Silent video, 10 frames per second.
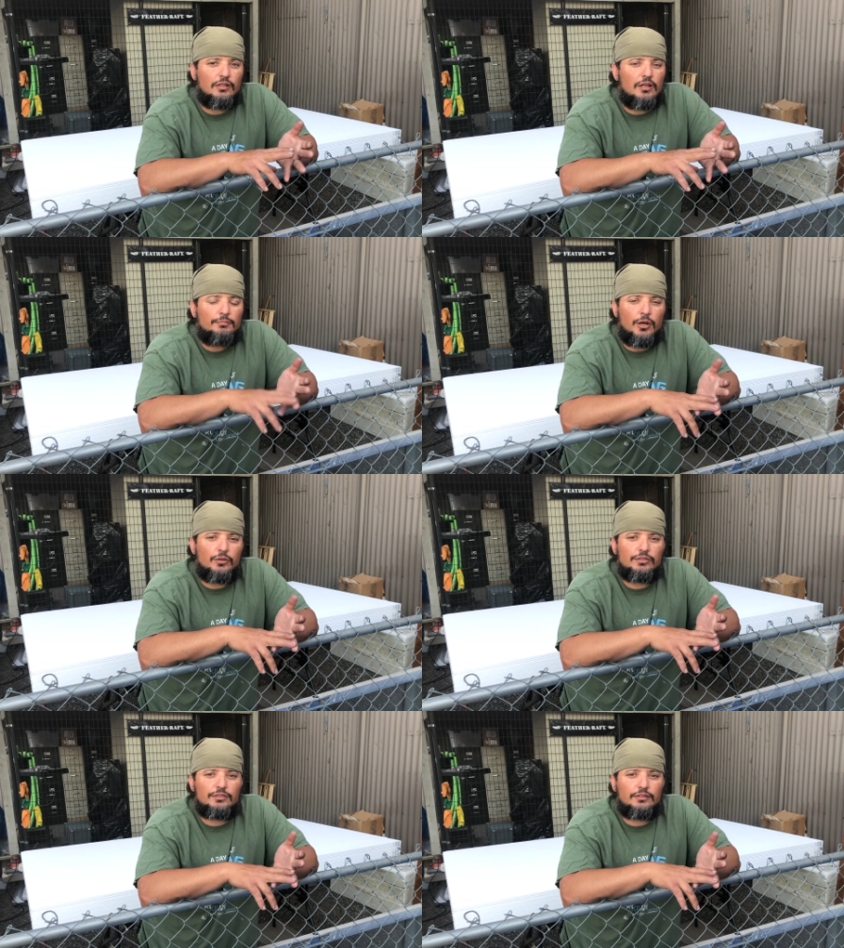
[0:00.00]
post
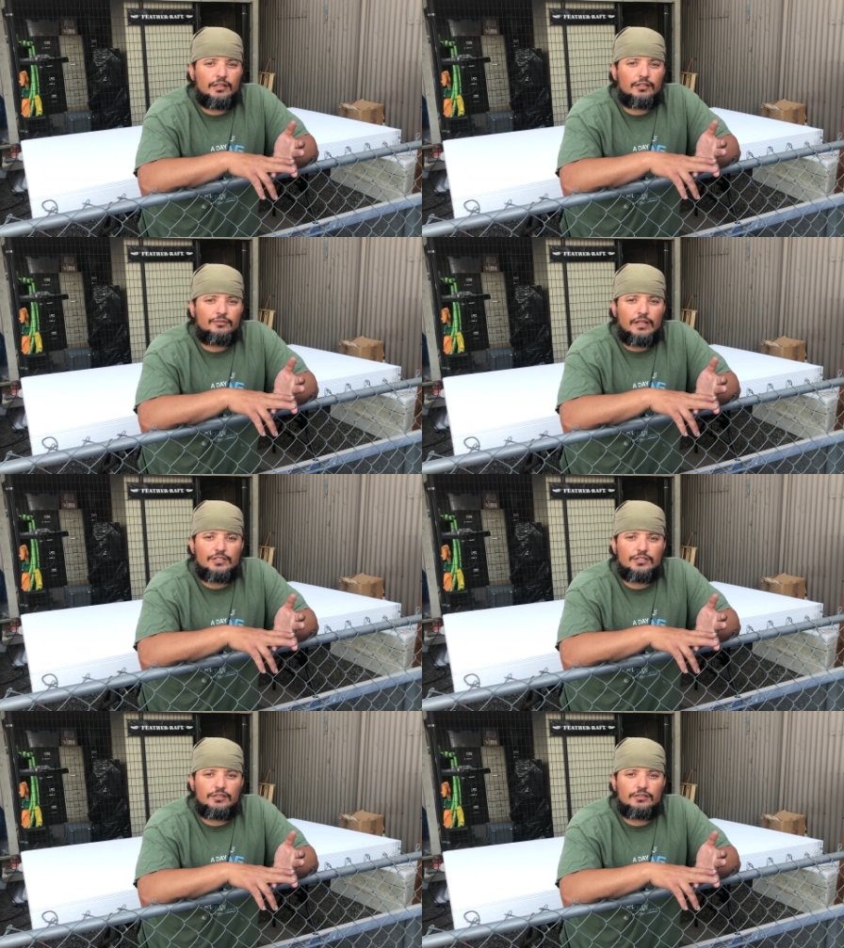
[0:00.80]
their
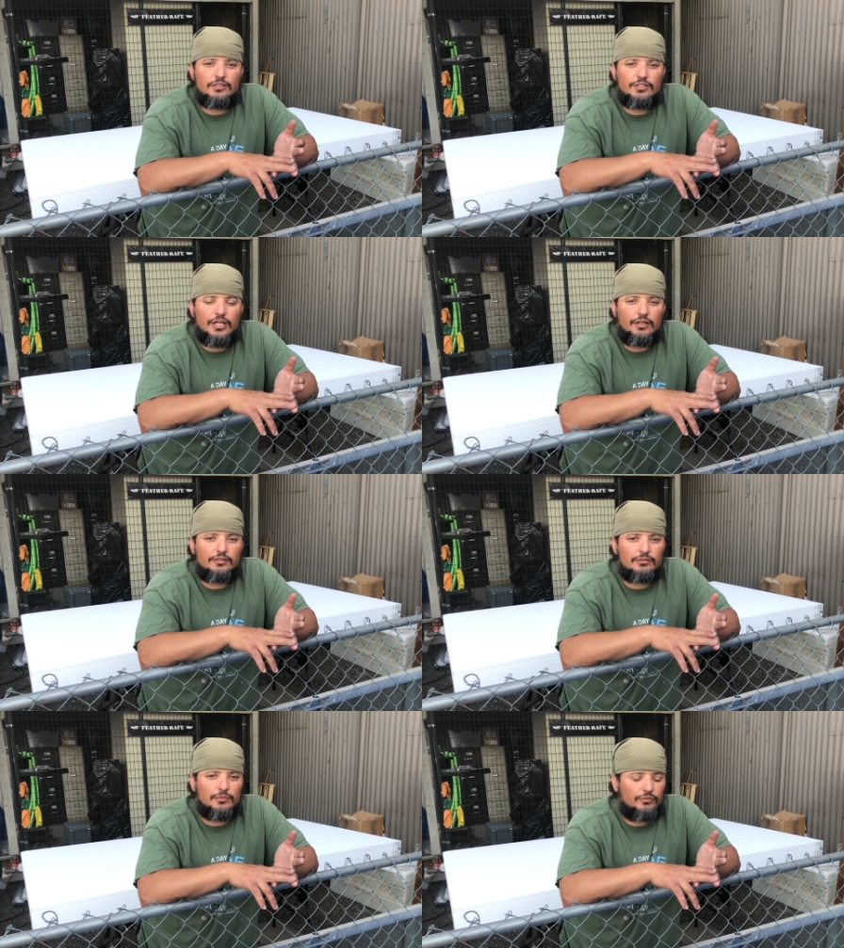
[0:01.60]
adventures, share
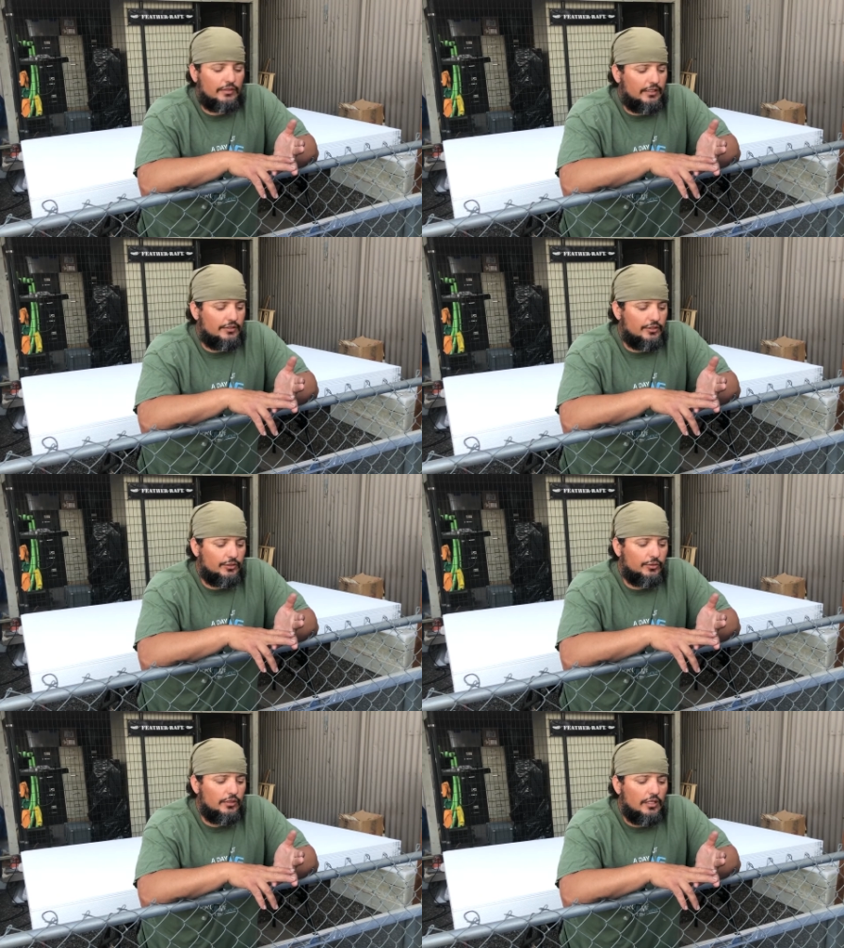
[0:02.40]
some of what they do.